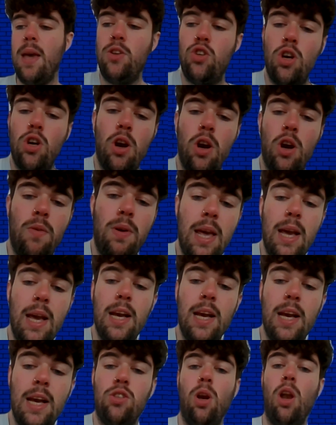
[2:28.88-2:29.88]
during
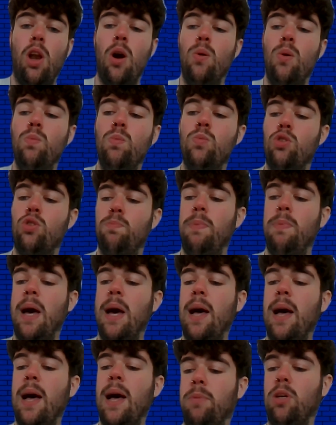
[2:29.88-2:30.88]
his loan
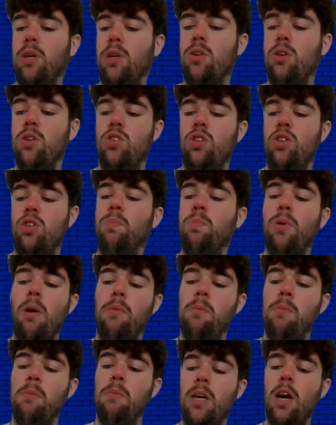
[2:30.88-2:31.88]
spell, because you'll
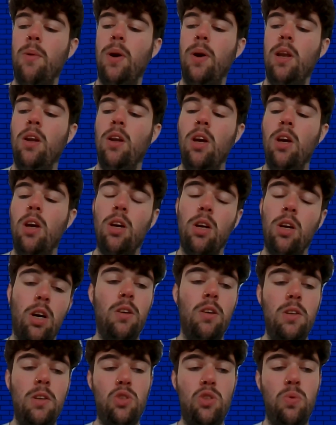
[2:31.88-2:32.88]
probably be going,
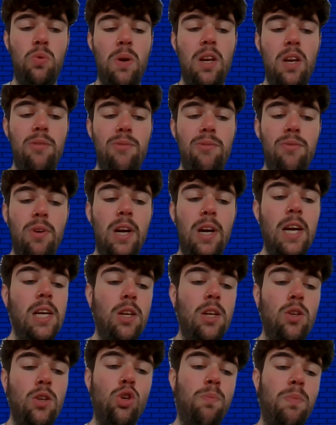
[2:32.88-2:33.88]
Connor, he's 23
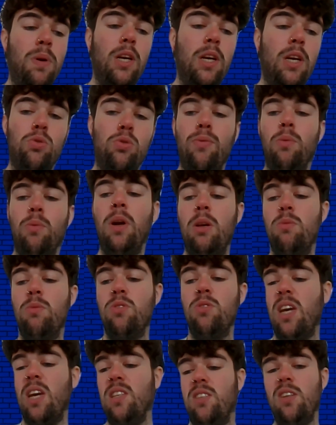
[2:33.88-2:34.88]
and you're bringing up stuff from
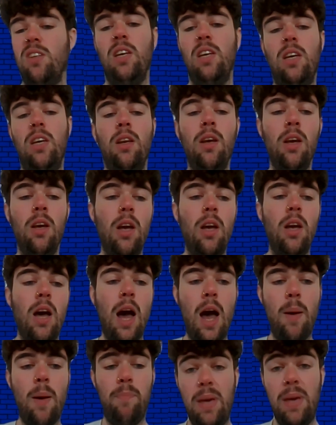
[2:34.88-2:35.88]
when he was 18.
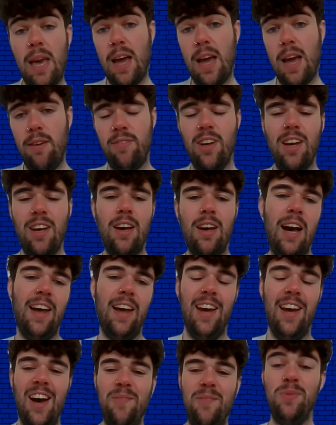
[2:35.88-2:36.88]
Behave.
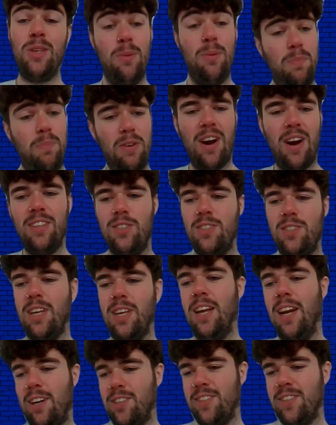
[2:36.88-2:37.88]
And you'd be right to say
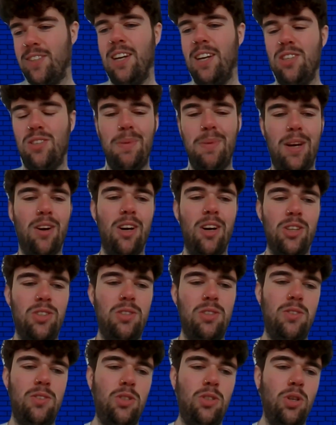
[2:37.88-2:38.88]
that, because that is a bit harsh
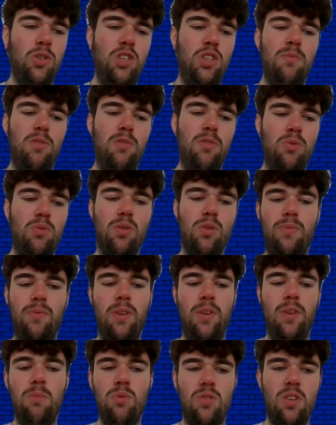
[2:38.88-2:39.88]
to judge him from something
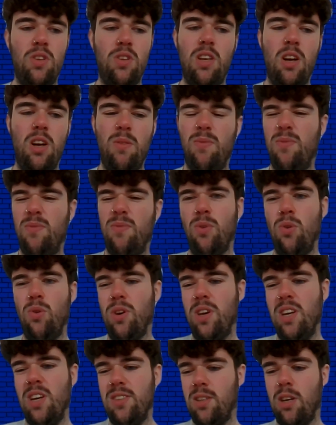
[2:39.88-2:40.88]
that was, like, you know, 4
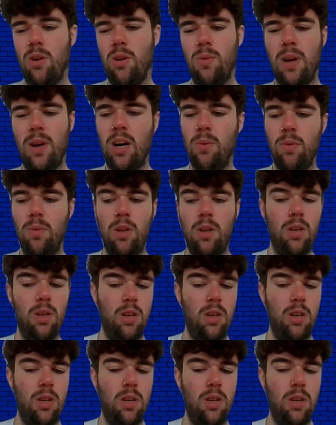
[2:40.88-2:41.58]
years ago now.